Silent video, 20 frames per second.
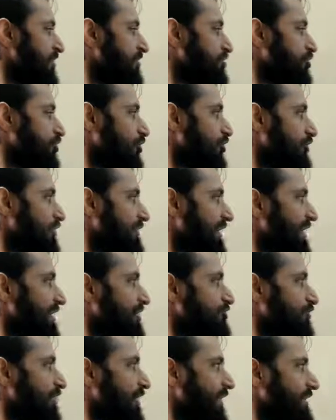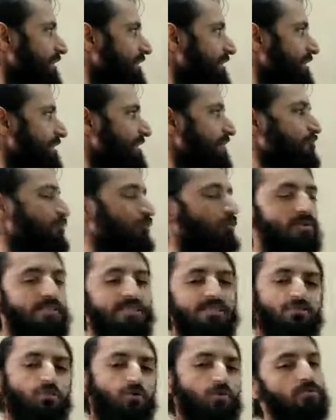So that's why these two
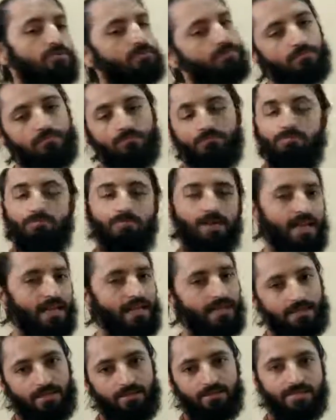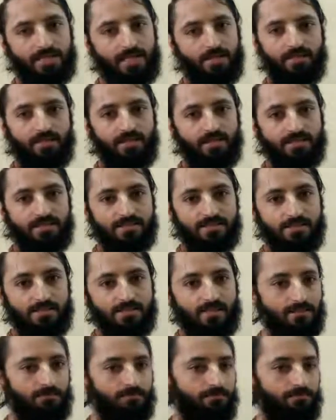things go parallelly, simultaneously.